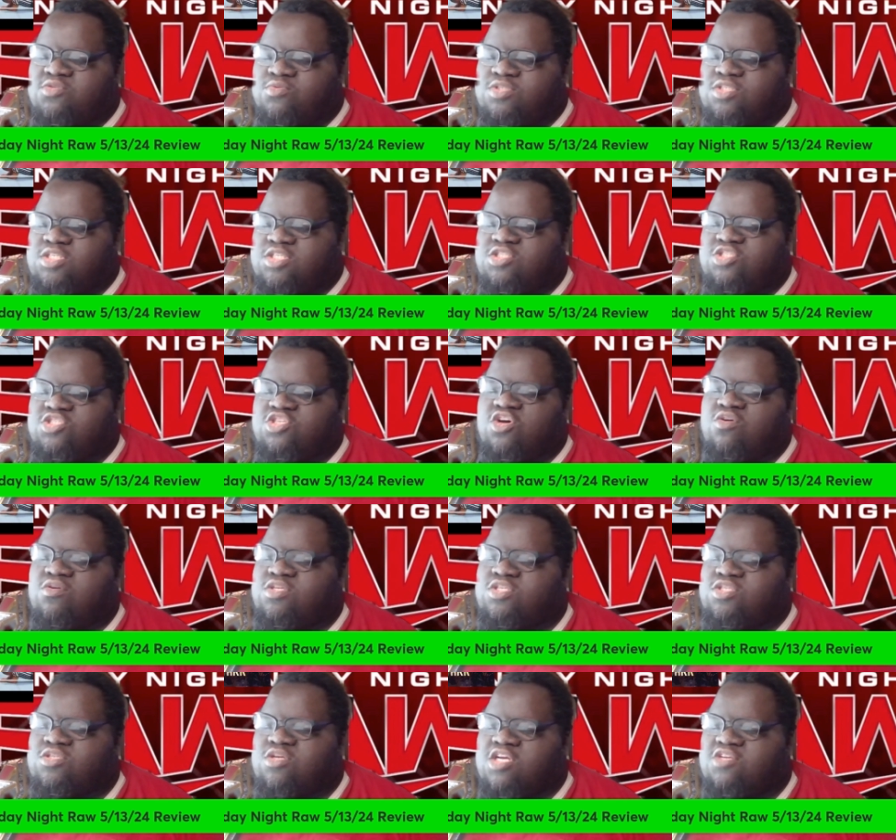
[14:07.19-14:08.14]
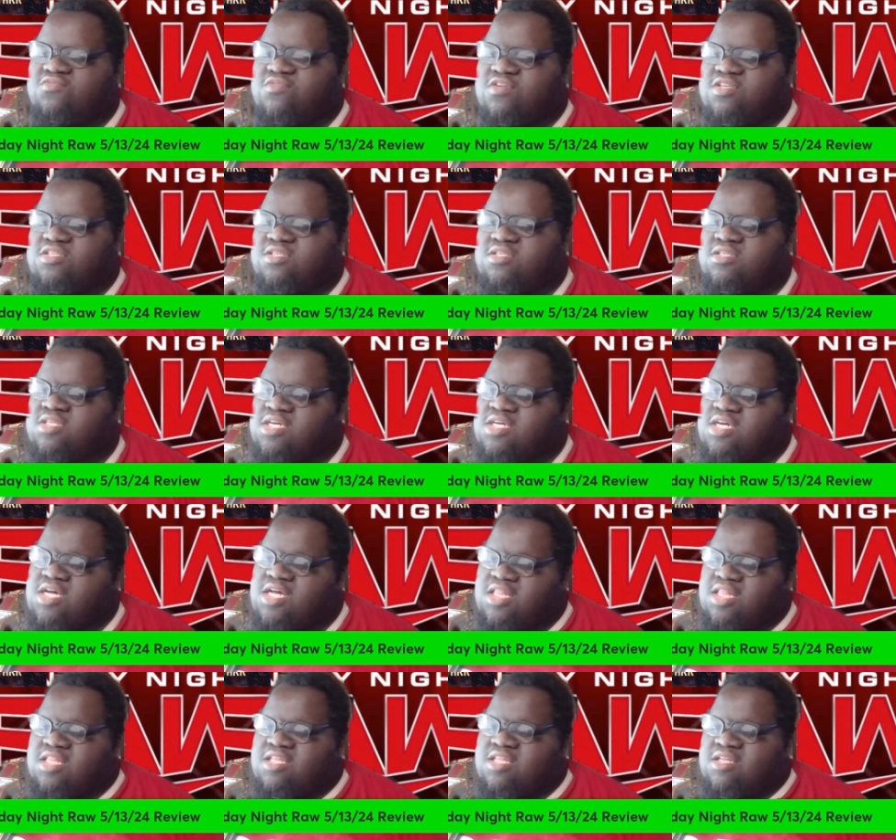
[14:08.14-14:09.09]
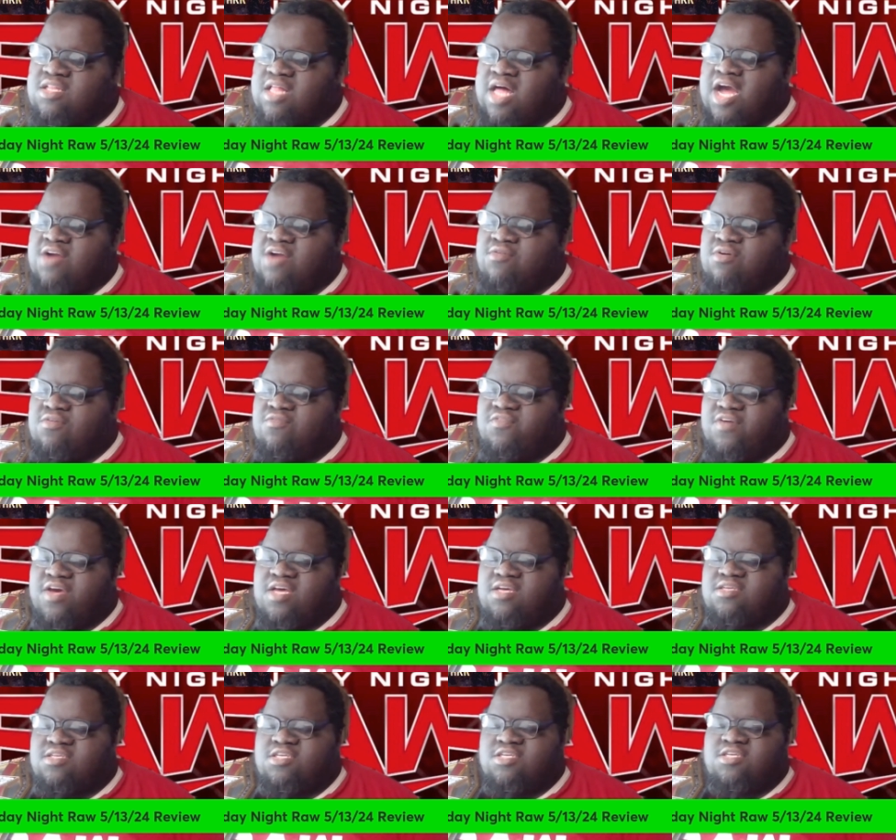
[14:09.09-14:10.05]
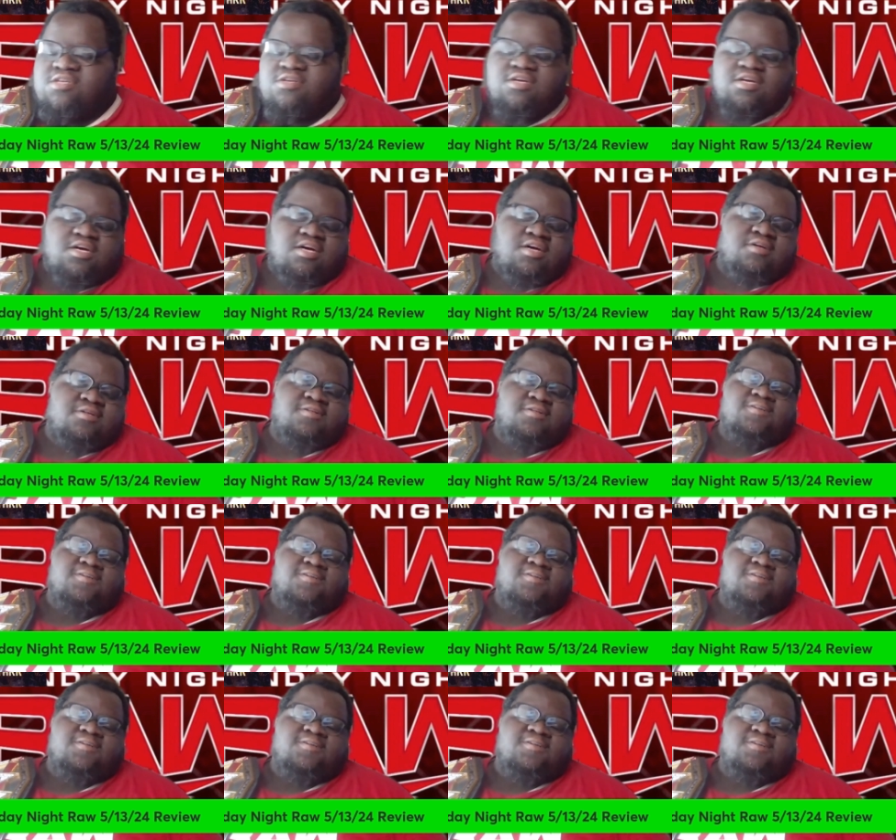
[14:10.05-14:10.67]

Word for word: which is Zoe Stark versus Lyra Valkyria.